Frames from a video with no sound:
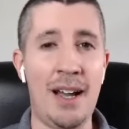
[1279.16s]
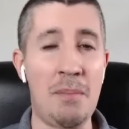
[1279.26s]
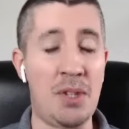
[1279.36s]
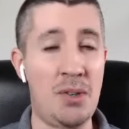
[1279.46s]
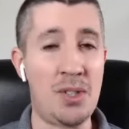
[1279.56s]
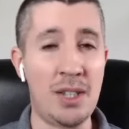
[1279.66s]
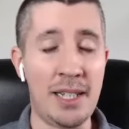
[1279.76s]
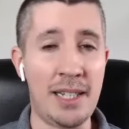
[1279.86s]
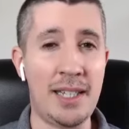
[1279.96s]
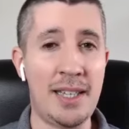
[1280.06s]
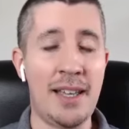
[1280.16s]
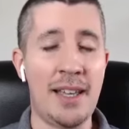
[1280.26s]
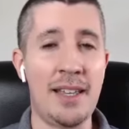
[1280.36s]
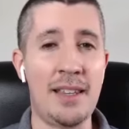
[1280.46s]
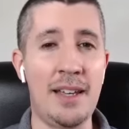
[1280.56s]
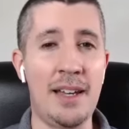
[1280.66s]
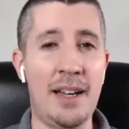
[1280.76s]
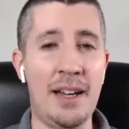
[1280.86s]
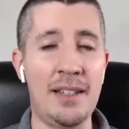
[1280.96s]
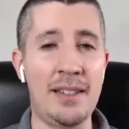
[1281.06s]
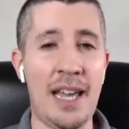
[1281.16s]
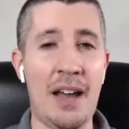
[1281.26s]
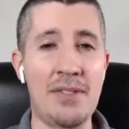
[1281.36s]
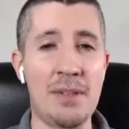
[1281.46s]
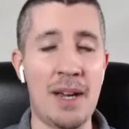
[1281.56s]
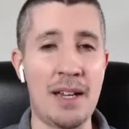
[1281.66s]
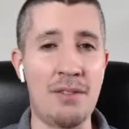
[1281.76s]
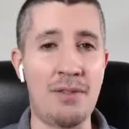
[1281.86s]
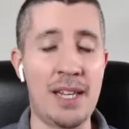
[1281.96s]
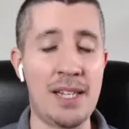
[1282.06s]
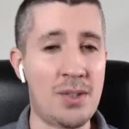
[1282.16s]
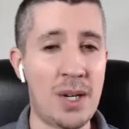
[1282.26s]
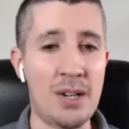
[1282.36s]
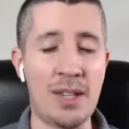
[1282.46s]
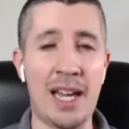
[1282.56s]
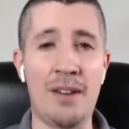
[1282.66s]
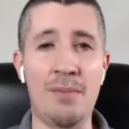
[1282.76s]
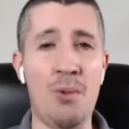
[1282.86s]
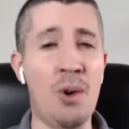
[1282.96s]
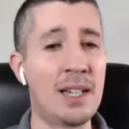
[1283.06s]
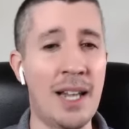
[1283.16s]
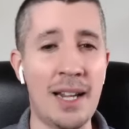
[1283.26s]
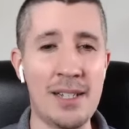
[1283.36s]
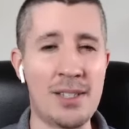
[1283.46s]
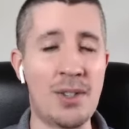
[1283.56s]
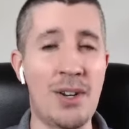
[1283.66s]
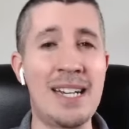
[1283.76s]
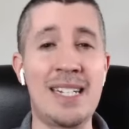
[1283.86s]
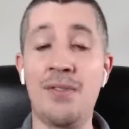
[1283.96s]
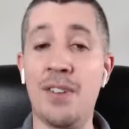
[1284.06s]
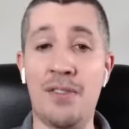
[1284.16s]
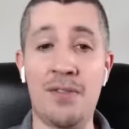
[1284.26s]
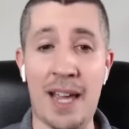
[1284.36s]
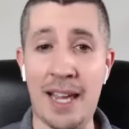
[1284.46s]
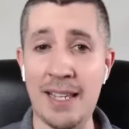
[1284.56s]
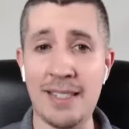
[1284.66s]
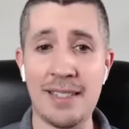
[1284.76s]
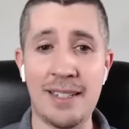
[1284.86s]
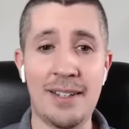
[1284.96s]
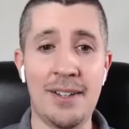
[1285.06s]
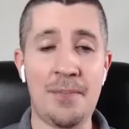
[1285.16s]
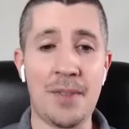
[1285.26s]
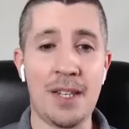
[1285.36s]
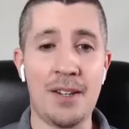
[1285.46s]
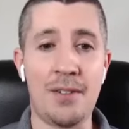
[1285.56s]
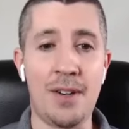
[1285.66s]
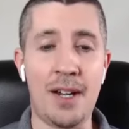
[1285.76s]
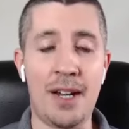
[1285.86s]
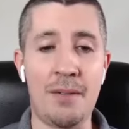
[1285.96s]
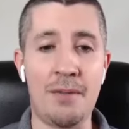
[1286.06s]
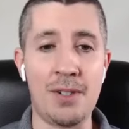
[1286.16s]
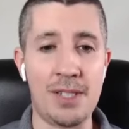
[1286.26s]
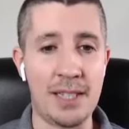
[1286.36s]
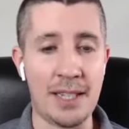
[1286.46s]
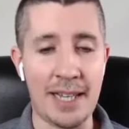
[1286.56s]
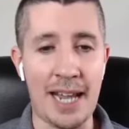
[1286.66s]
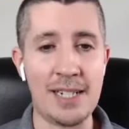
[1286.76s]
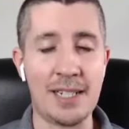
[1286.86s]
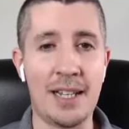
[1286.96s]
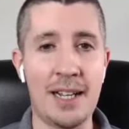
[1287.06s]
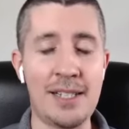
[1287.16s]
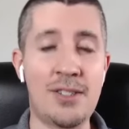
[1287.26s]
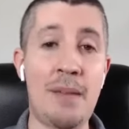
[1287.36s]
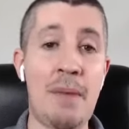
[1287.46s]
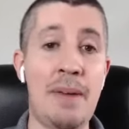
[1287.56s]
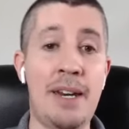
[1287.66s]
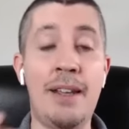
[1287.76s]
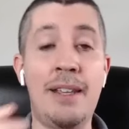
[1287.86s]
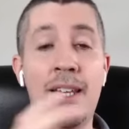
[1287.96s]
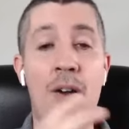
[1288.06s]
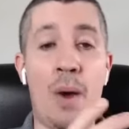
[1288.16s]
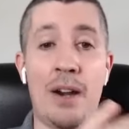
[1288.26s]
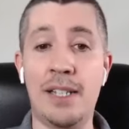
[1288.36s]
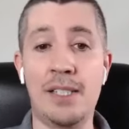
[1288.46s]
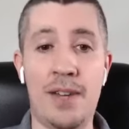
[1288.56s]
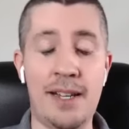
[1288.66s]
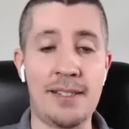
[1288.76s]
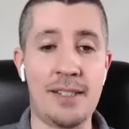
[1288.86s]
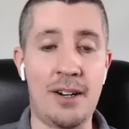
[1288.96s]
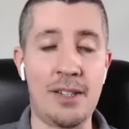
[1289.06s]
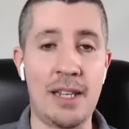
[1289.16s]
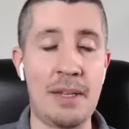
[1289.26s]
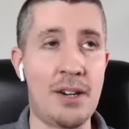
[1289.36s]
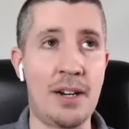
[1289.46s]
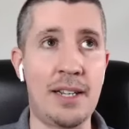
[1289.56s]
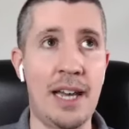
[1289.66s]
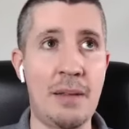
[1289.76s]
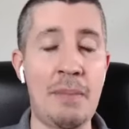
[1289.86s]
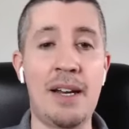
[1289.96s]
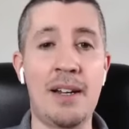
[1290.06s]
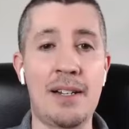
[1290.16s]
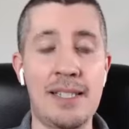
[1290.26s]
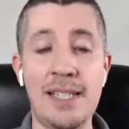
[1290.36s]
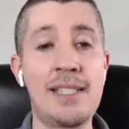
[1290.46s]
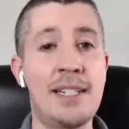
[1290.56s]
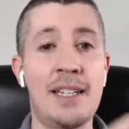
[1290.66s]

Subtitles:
Usually they have some kind of history or they have more clients. So they're in a different phase versus a lot of Asian clients. So they may be in the awareness phase, or they may start, yeah, and then be on consistent